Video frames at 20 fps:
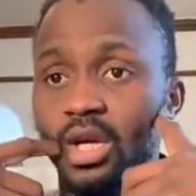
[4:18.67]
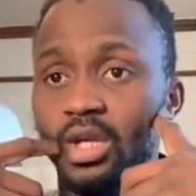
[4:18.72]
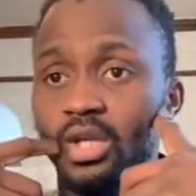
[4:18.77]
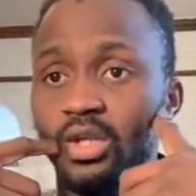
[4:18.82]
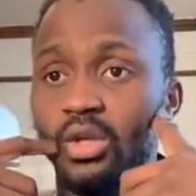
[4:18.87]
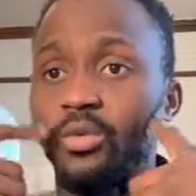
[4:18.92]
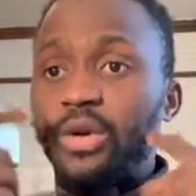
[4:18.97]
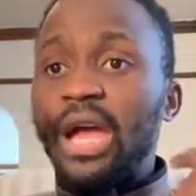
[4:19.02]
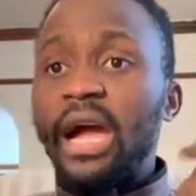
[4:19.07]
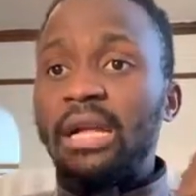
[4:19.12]

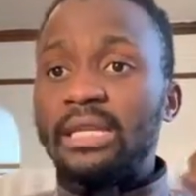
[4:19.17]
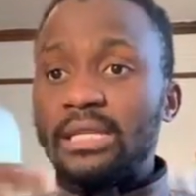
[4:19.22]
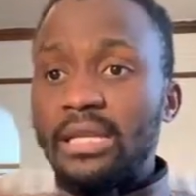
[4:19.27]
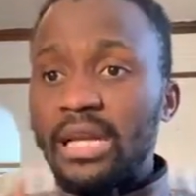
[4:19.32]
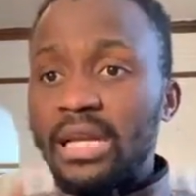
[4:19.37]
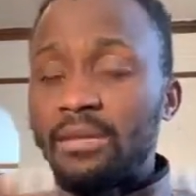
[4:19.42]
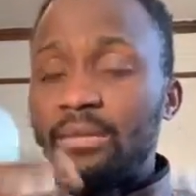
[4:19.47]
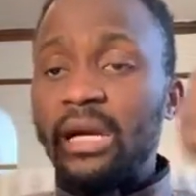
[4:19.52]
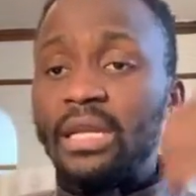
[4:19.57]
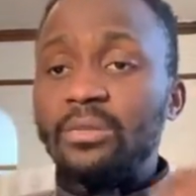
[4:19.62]
So we had to
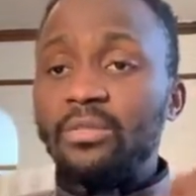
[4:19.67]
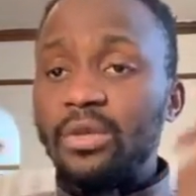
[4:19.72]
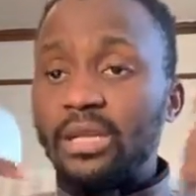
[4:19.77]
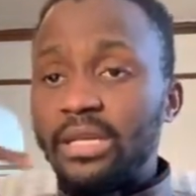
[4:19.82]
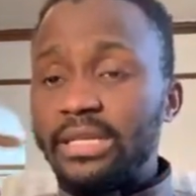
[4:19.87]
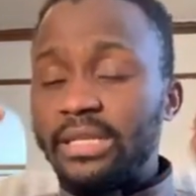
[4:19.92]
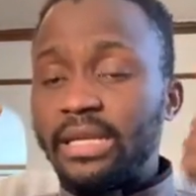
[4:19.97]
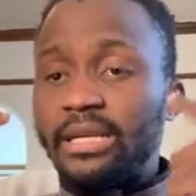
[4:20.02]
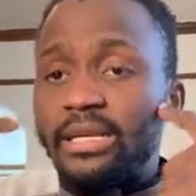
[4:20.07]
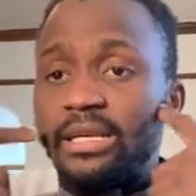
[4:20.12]
like
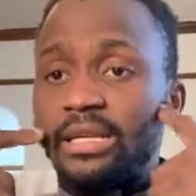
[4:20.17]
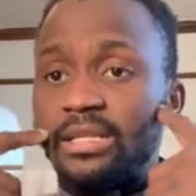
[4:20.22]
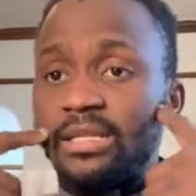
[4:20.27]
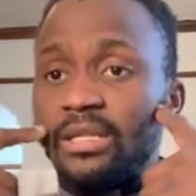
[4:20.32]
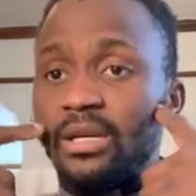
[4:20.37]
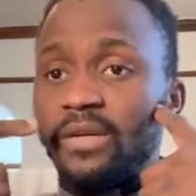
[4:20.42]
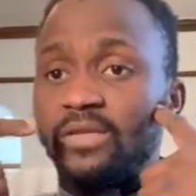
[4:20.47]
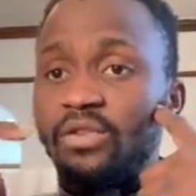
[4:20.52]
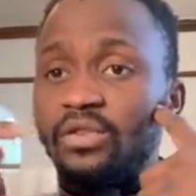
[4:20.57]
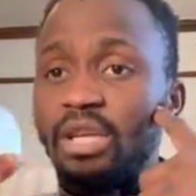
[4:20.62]
manipulate data and
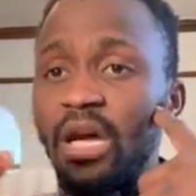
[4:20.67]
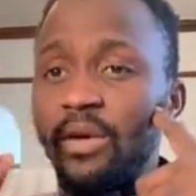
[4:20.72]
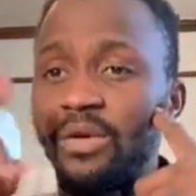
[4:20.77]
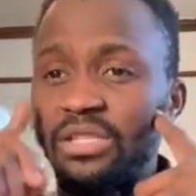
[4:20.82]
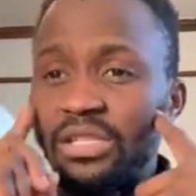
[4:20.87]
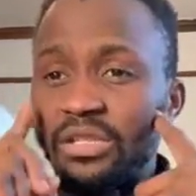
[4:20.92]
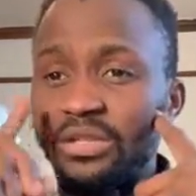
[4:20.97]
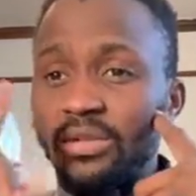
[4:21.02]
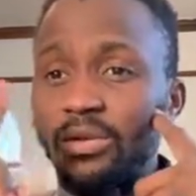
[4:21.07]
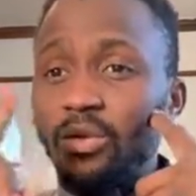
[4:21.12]
stuff. So there
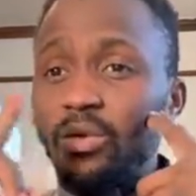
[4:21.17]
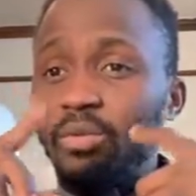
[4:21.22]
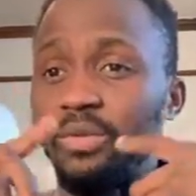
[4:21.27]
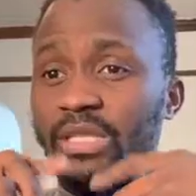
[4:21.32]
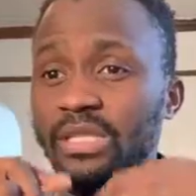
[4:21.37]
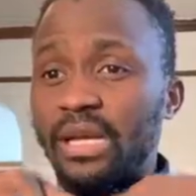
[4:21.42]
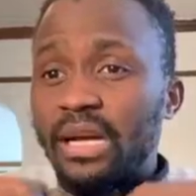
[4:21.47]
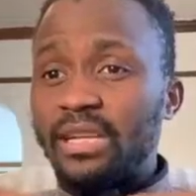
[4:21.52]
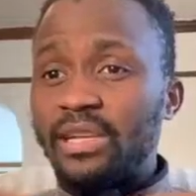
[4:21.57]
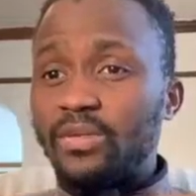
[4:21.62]
was a tool we
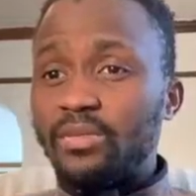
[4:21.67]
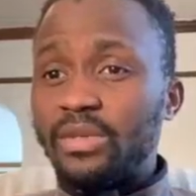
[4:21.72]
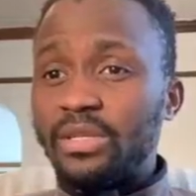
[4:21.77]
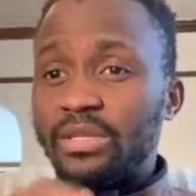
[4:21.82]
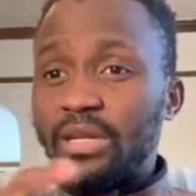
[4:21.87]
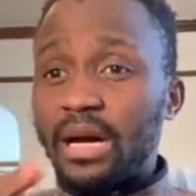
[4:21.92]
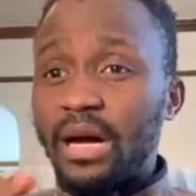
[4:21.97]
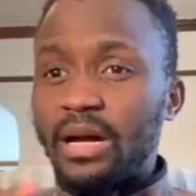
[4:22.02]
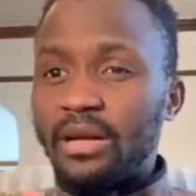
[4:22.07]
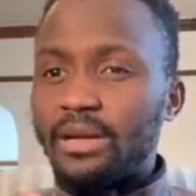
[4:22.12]
started
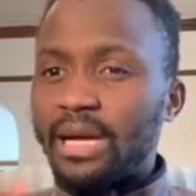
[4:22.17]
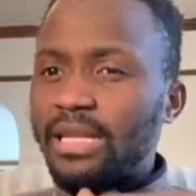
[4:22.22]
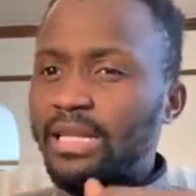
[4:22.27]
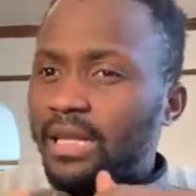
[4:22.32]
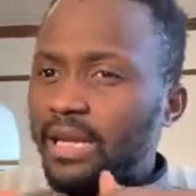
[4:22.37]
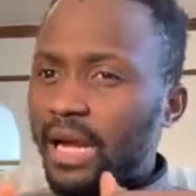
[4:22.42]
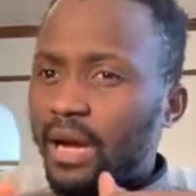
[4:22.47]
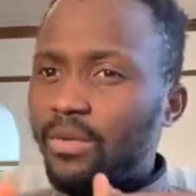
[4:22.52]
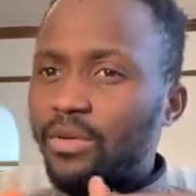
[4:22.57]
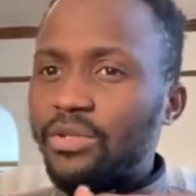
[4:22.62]
with R. I
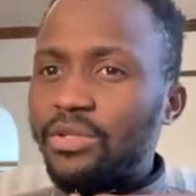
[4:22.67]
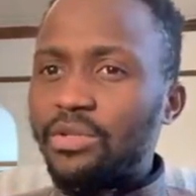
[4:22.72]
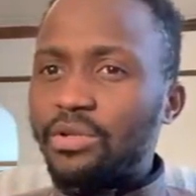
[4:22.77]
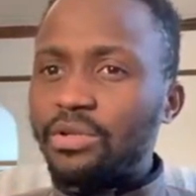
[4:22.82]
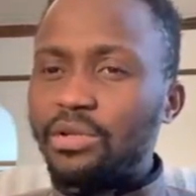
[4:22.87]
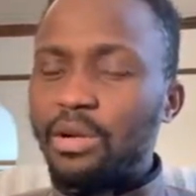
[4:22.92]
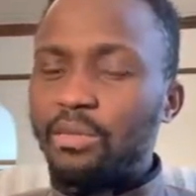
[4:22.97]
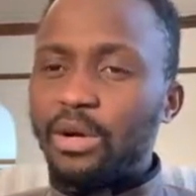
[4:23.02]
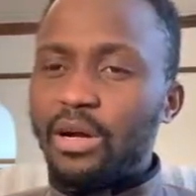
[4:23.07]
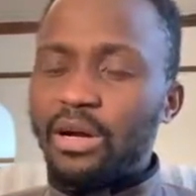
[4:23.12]
think I once
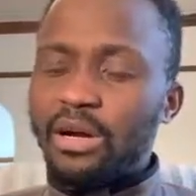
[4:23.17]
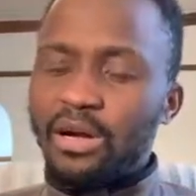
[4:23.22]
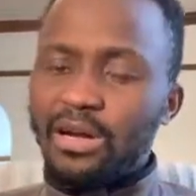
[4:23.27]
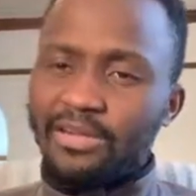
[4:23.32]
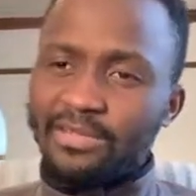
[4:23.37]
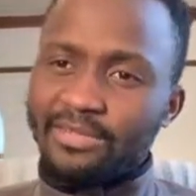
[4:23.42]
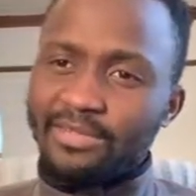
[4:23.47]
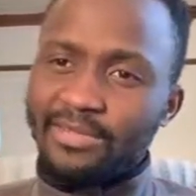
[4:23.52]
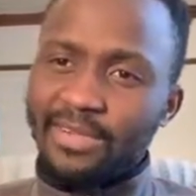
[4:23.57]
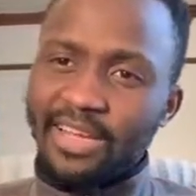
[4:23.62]
told you about
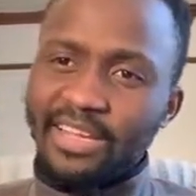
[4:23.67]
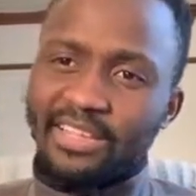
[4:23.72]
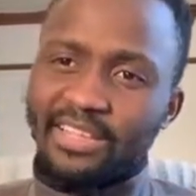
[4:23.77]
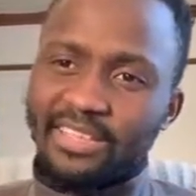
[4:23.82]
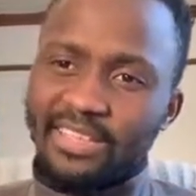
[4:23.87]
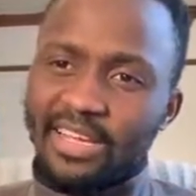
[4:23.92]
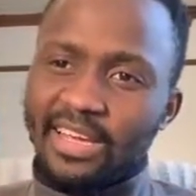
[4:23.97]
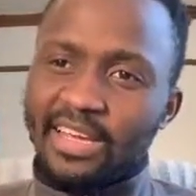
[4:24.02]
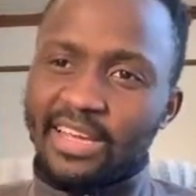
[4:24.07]
R, right?